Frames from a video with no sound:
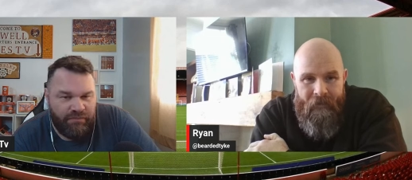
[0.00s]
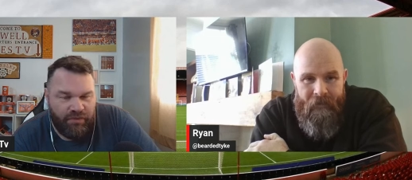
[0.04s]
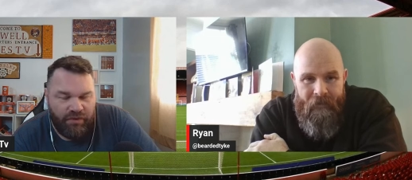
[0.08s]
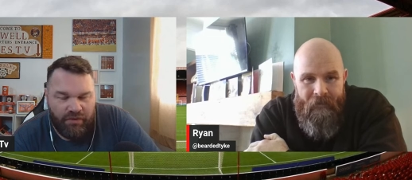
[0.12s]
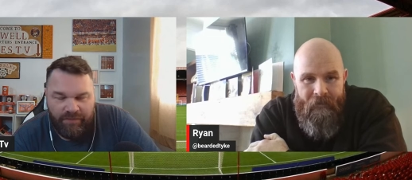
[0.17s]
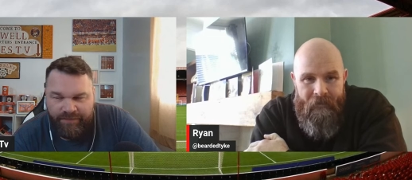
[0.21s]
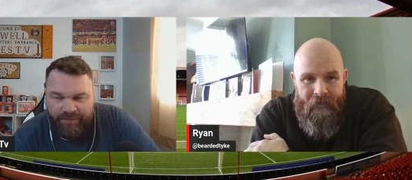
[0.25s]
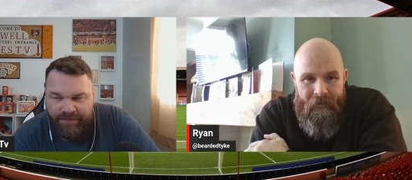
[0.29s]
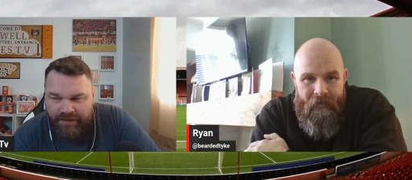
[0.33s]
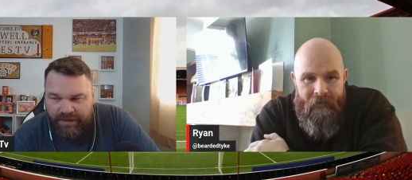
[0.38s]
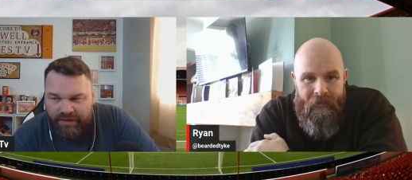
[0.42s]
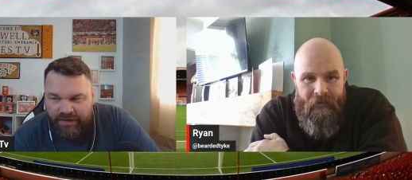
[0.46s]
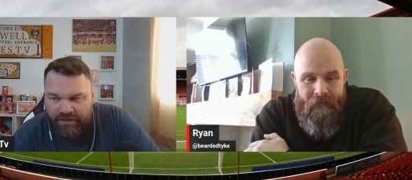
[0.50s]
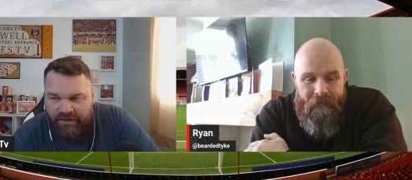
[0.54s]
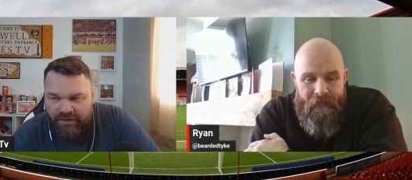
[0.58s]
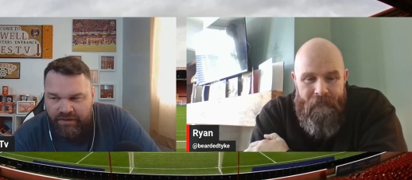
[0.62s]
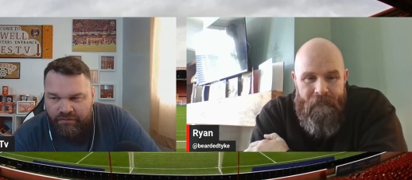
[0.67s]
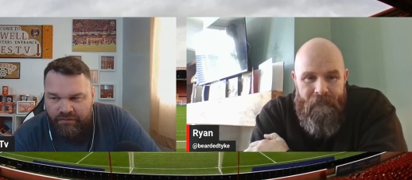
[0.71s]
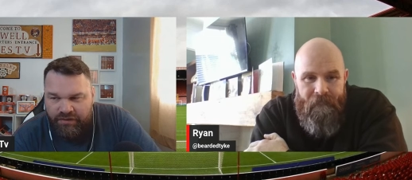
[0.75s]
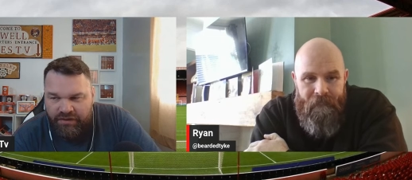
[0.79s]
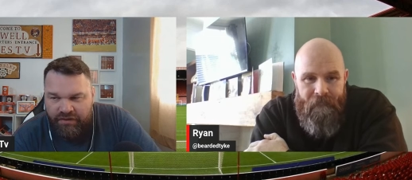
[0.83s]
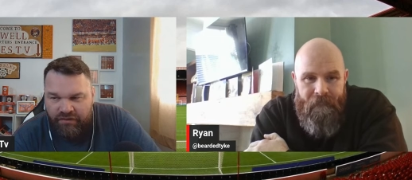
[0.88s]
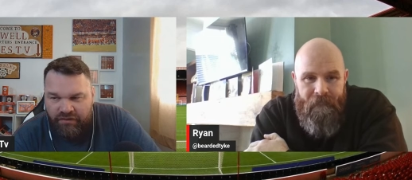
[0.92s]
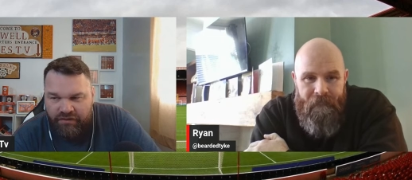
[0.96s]
Speaker 1: But
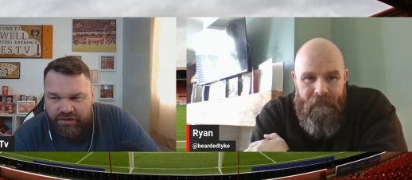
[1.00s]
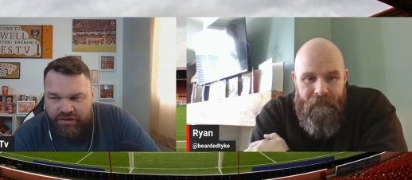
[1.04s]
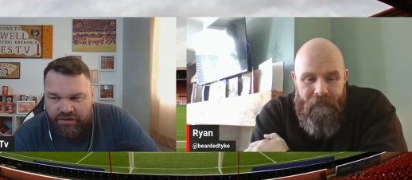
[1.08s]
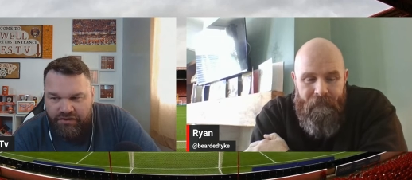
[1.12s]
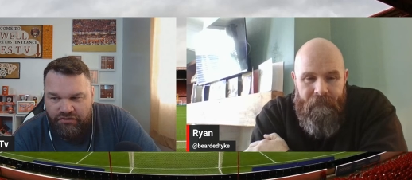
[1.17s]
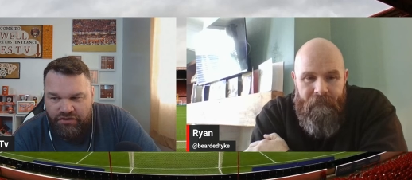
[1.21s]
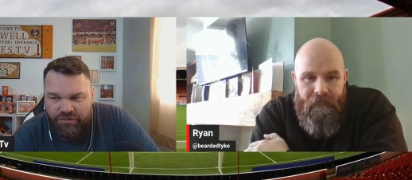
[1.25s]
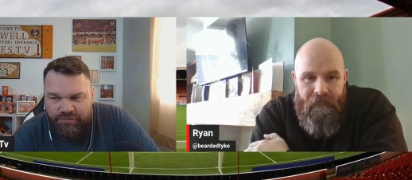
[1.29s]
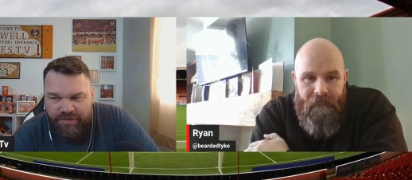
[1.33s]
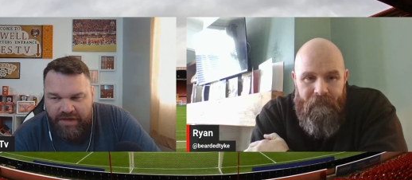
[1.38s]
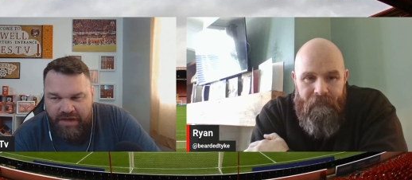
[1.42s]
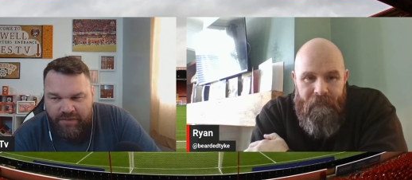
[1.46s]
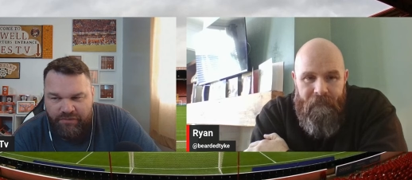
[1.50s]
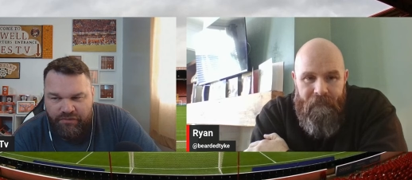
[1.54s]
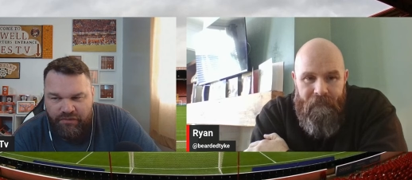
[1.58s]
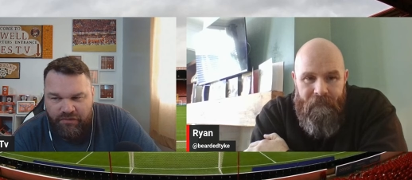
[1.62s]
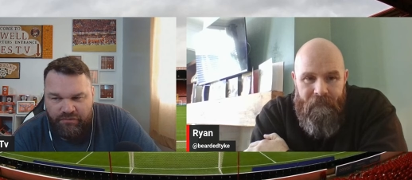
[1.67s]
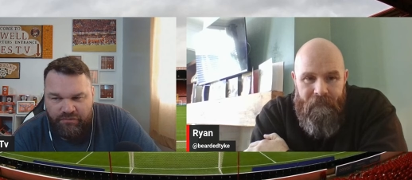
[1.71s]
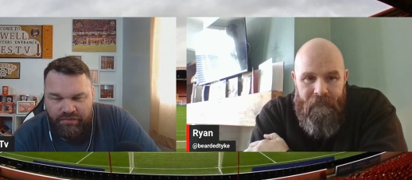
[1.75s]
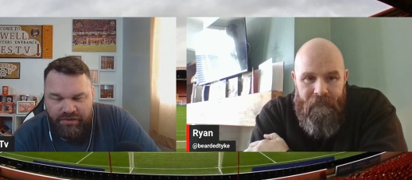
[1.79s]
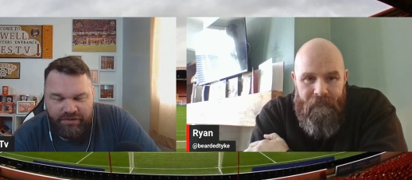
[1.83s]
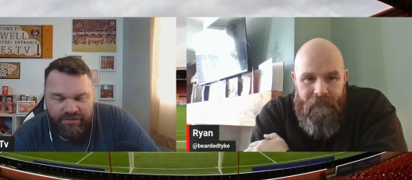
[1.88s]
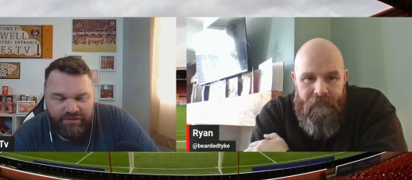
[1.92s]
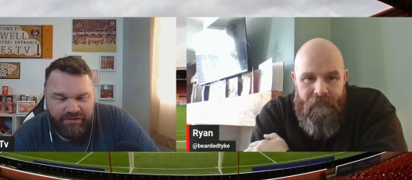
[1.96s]
when you look at newspaper
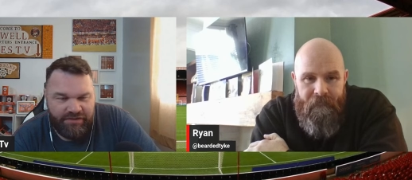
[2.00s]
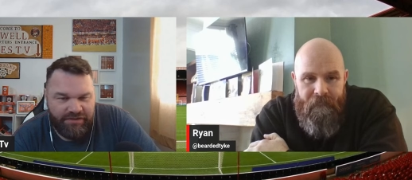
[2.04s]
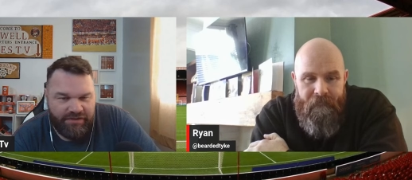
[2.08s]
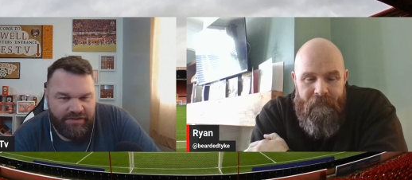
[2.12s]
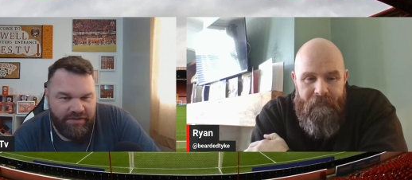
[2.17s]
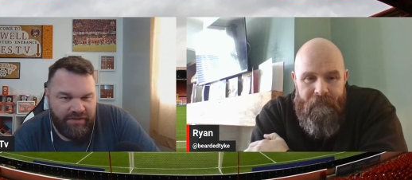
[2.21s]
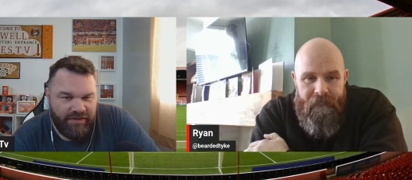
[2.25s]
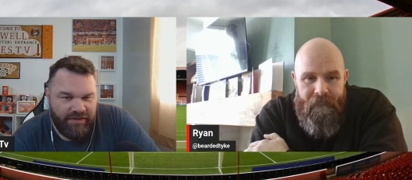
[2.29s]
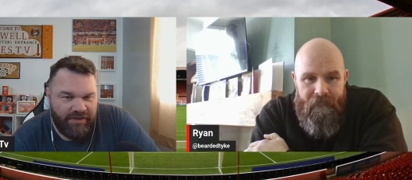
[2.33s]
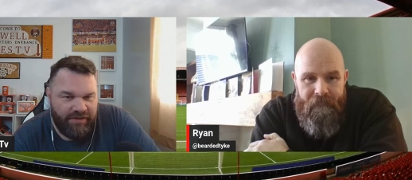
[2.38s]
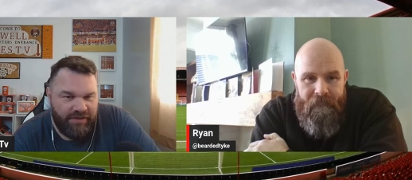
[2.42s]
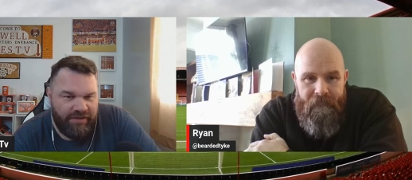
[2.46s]
rumblings,